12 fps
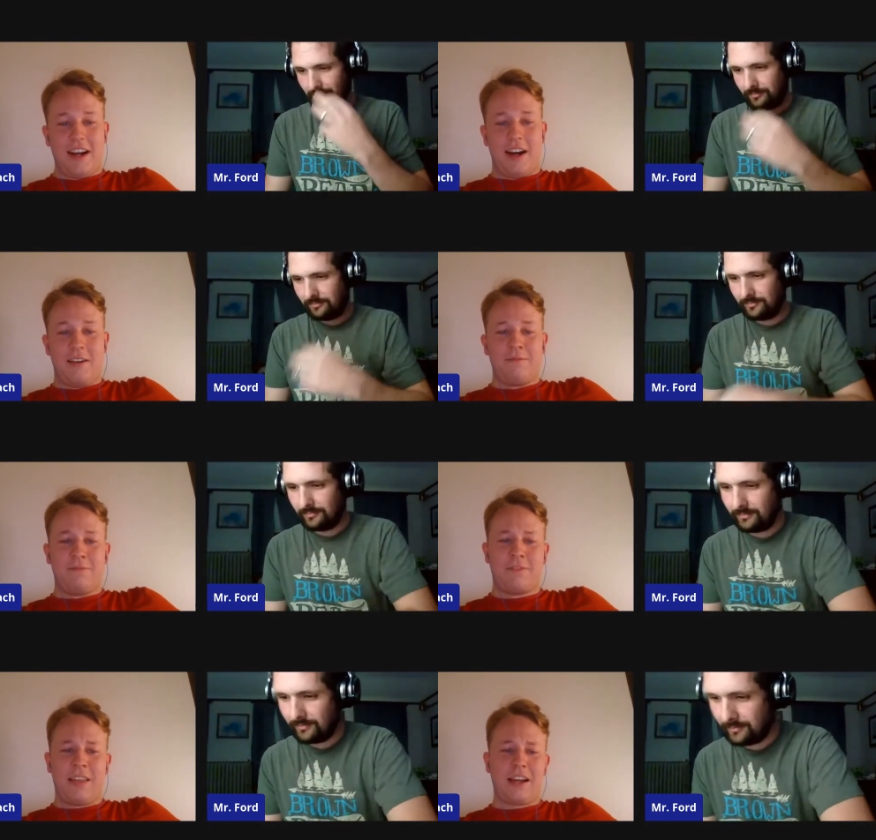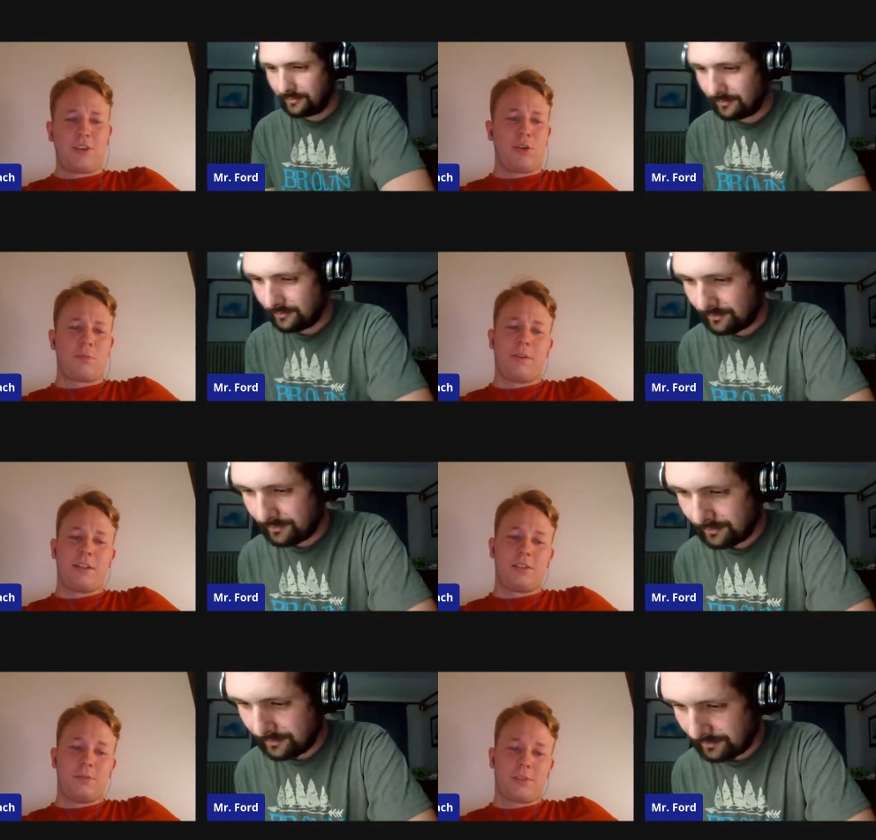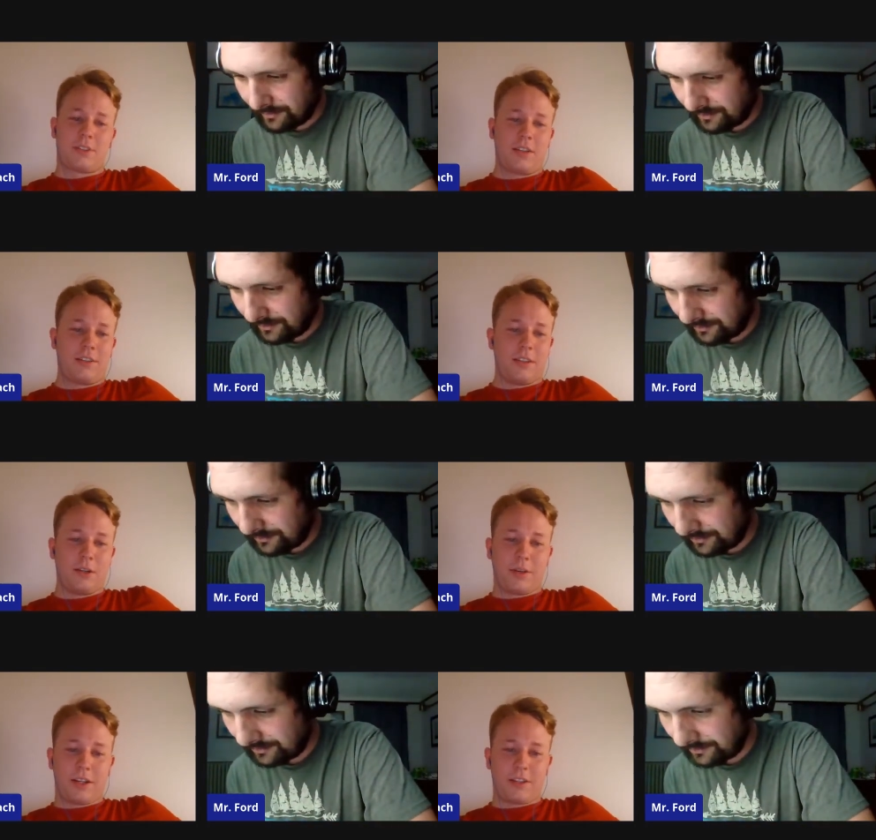Speaker 1: um, that corporation was clearly
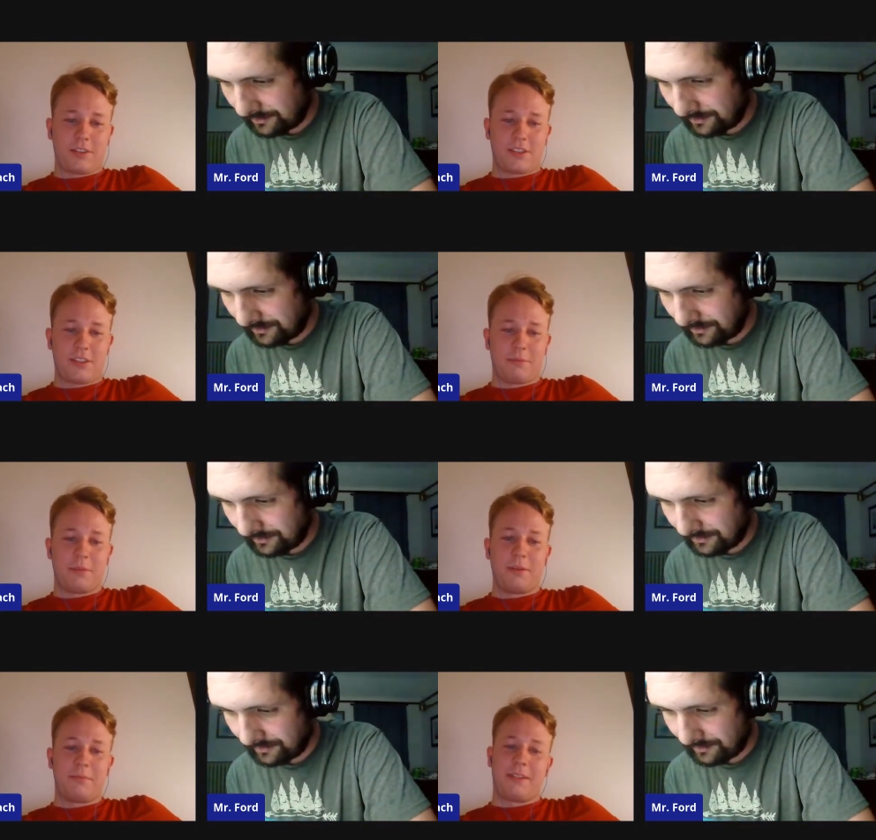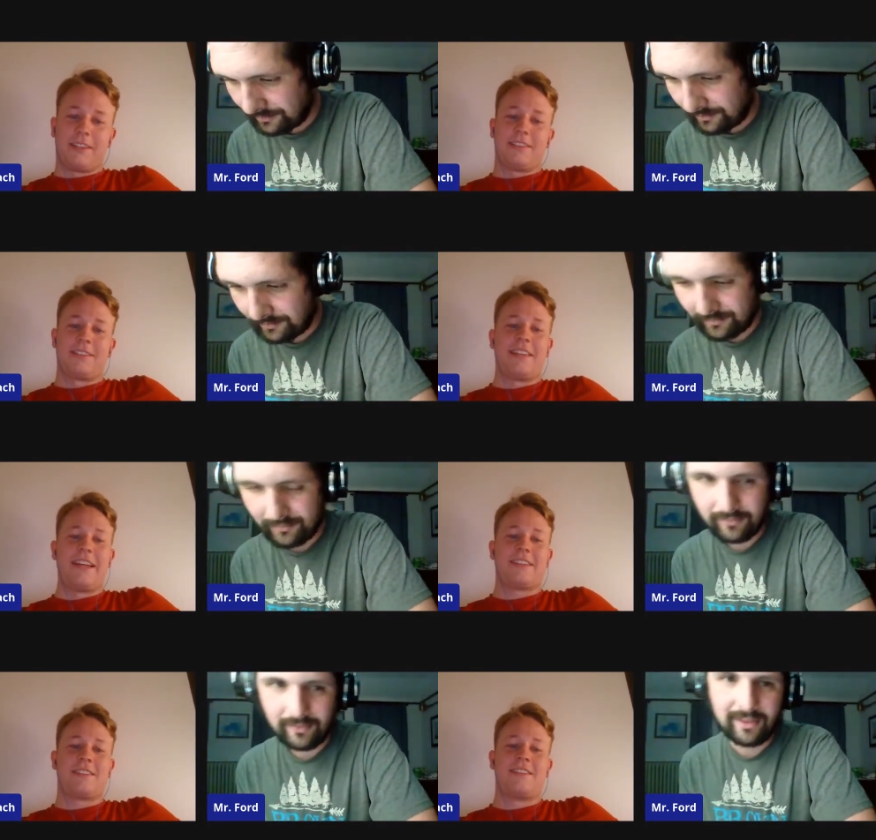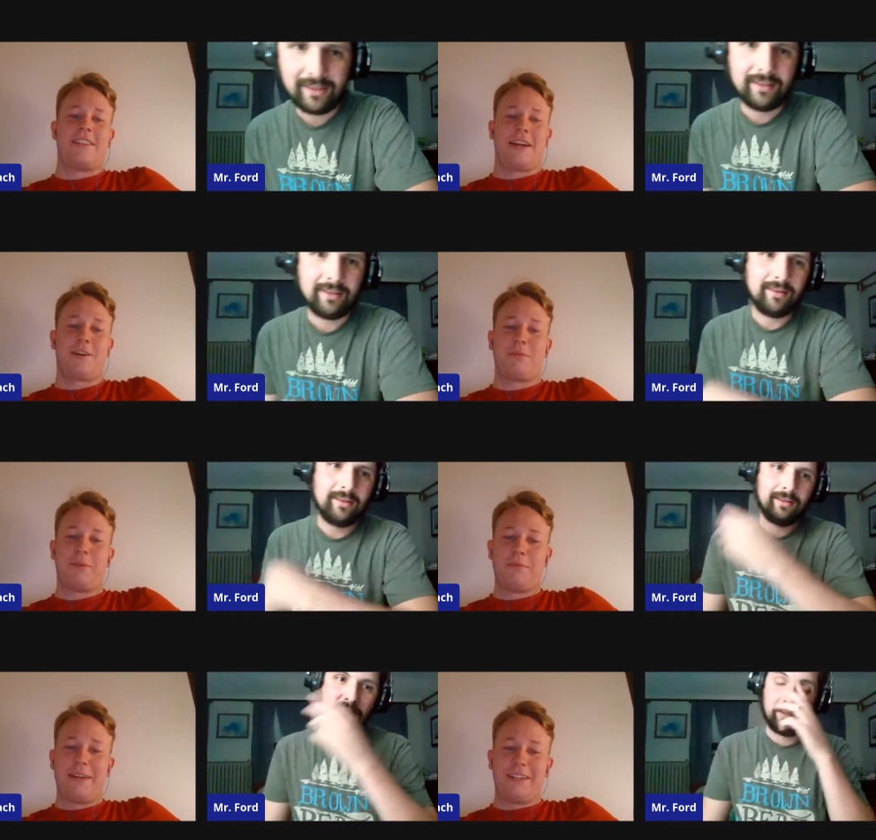going under at some point because that's
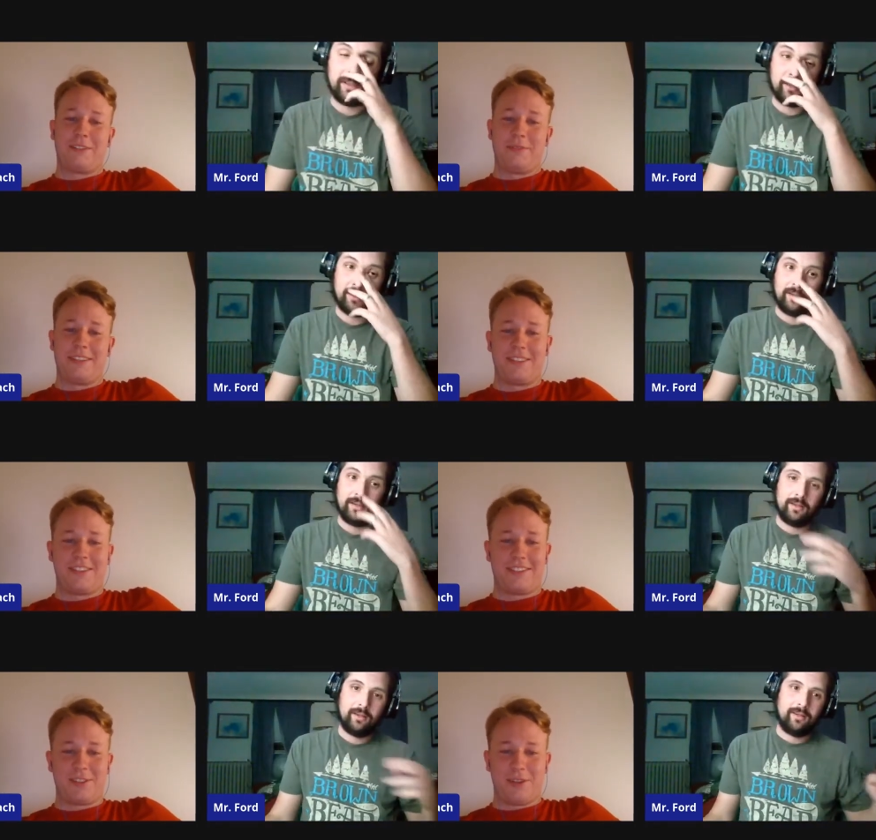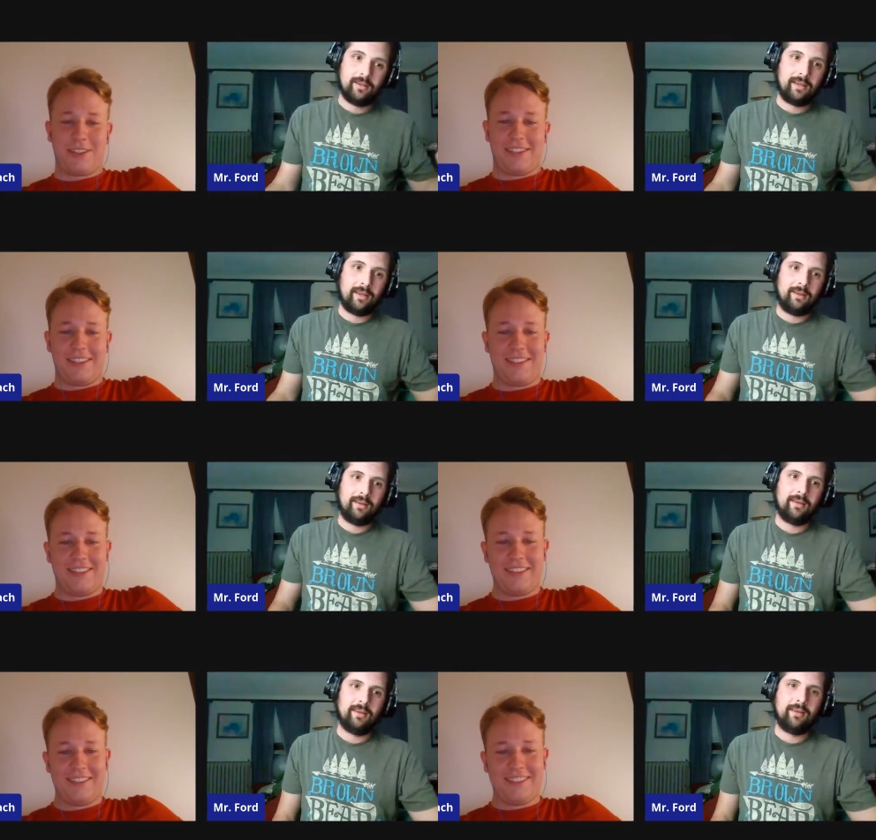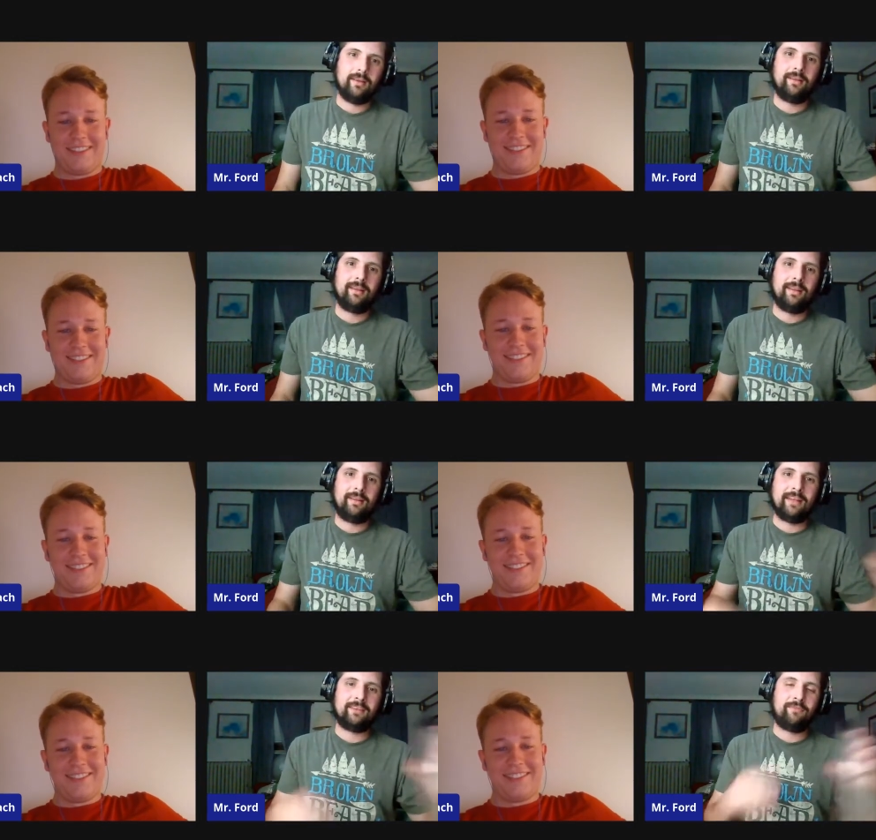terrible management choices.
Speaker 2: That's a
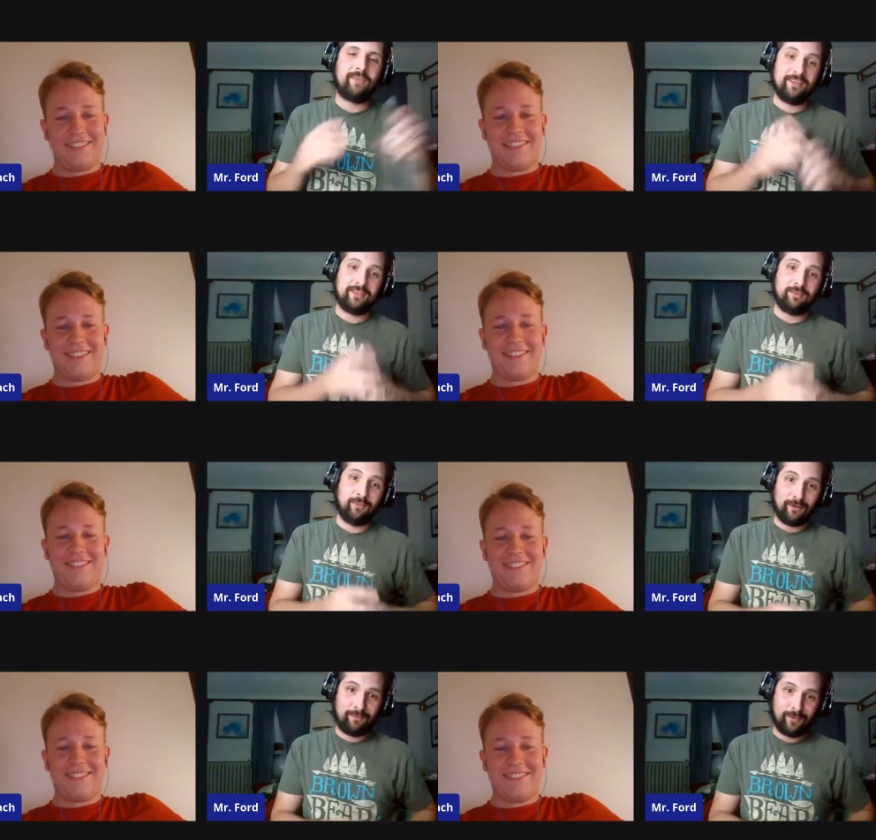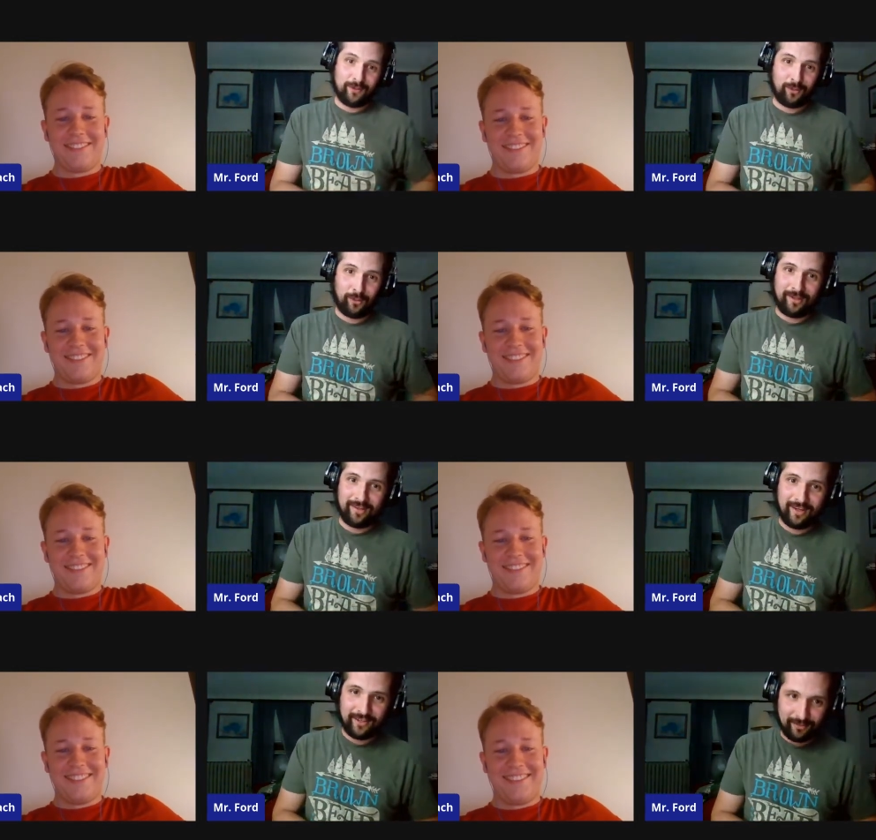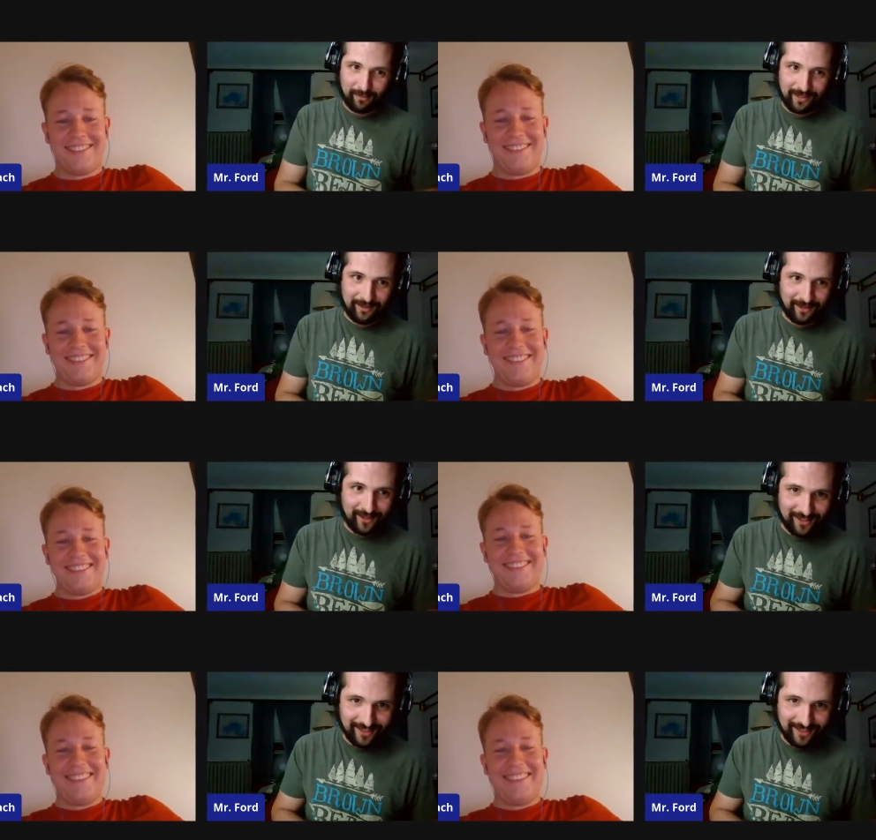fancy word for toy tastemaker.